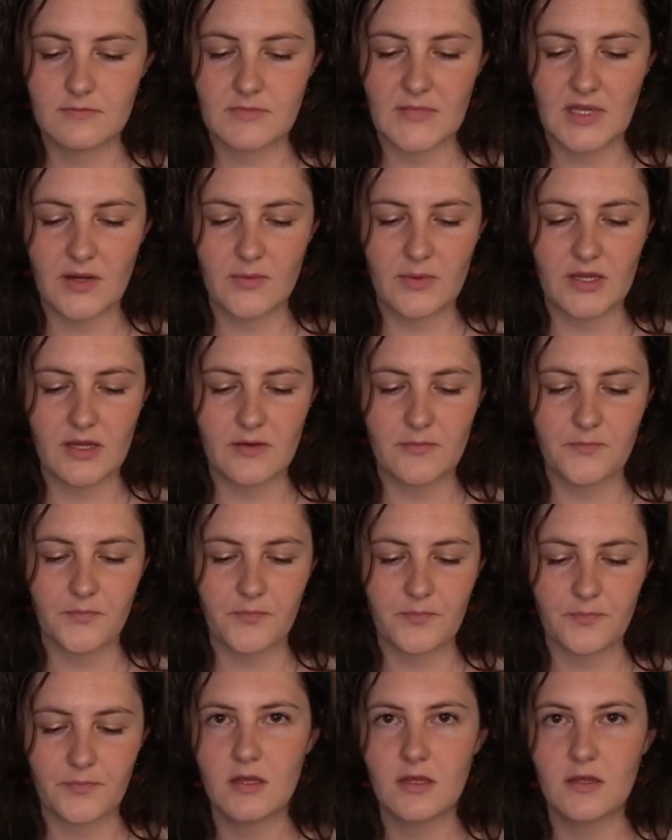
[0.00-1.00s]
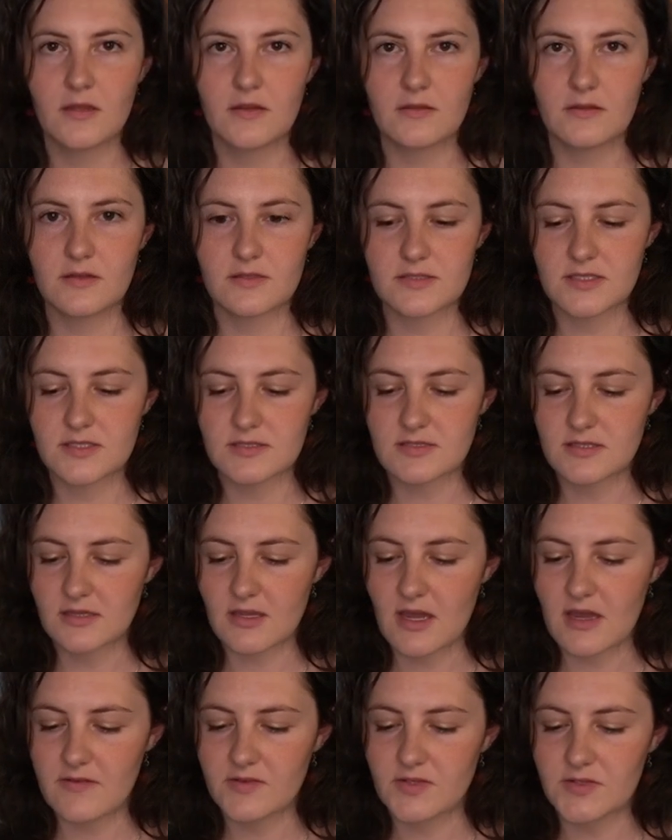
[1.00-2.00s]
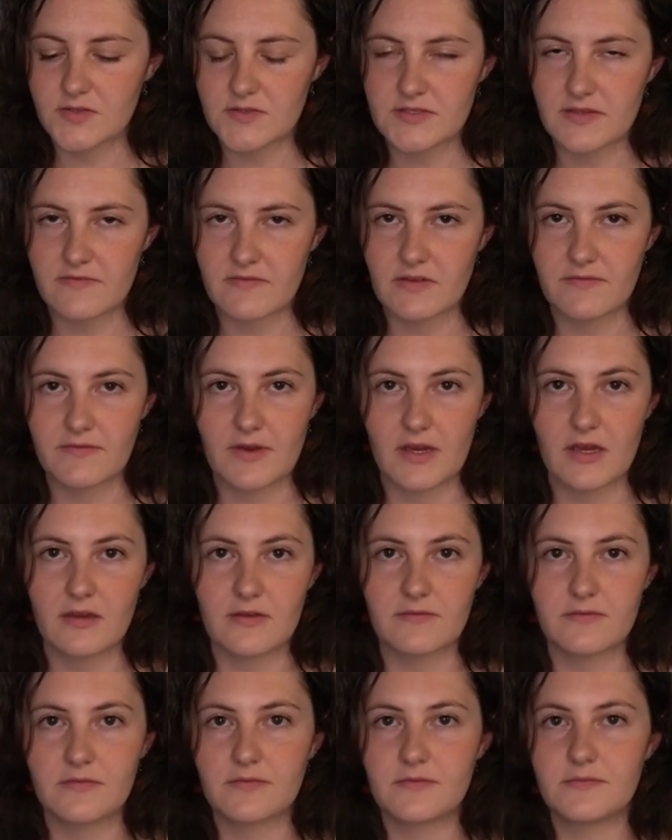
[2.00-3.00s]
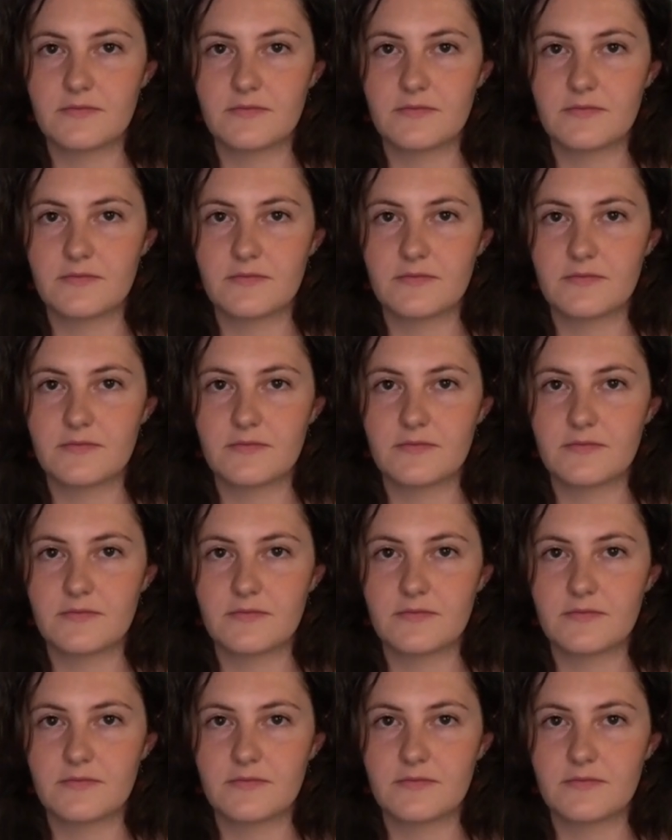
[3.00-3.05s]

There we go. This is the Calvados 75.